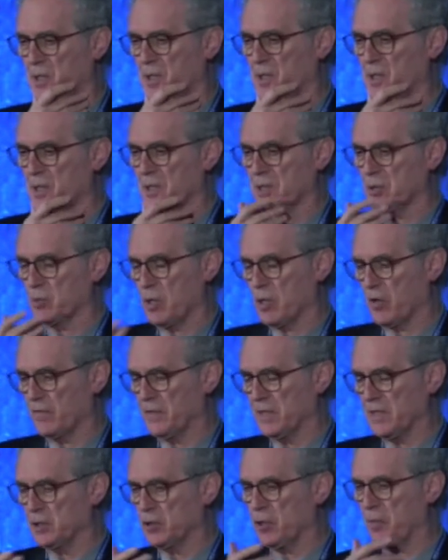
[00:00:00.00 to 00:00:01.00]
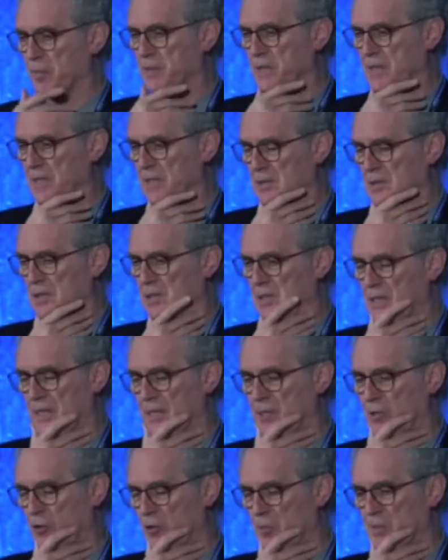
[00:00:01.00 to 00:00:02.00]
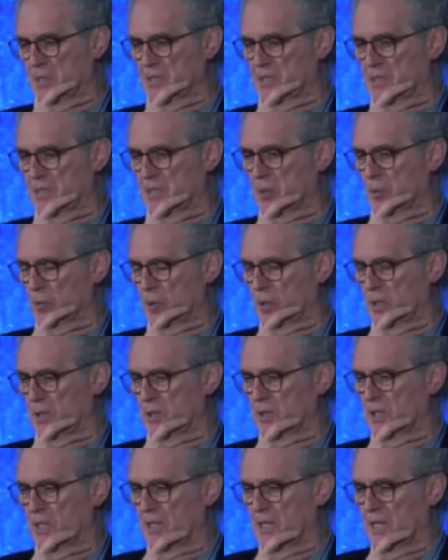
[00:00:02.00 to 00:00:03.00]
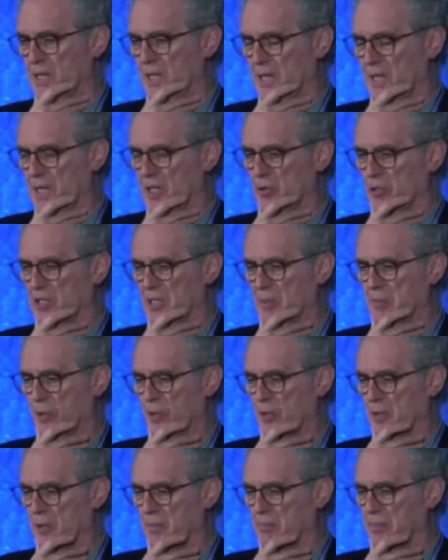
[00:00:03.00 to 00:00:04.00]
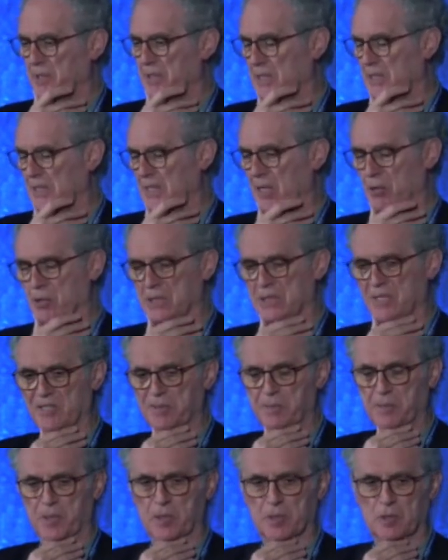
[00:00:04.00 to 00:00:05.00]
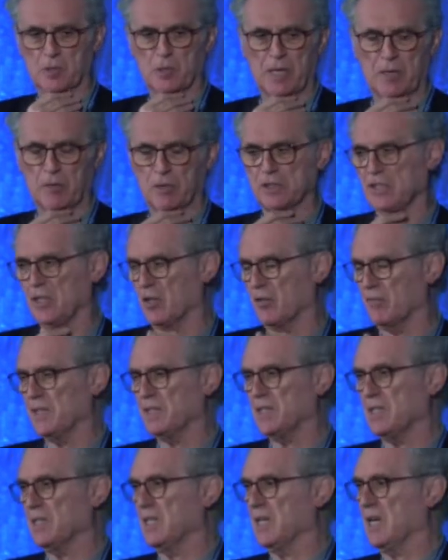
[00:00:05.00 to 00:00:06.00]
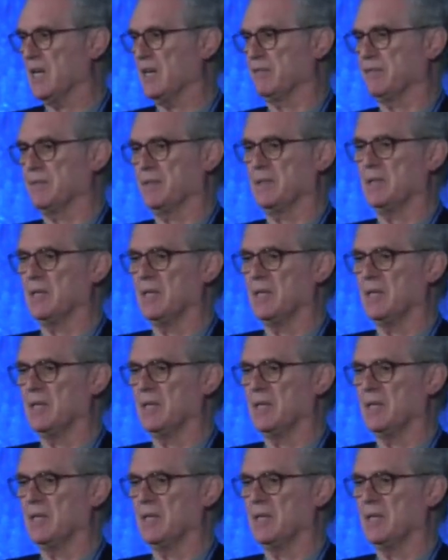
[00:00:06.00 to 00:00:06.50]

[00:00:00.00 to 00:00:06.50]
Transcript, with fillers: It's one of the top 10 economies in the world. And we keep on beating ourselves because we are not innovating enough.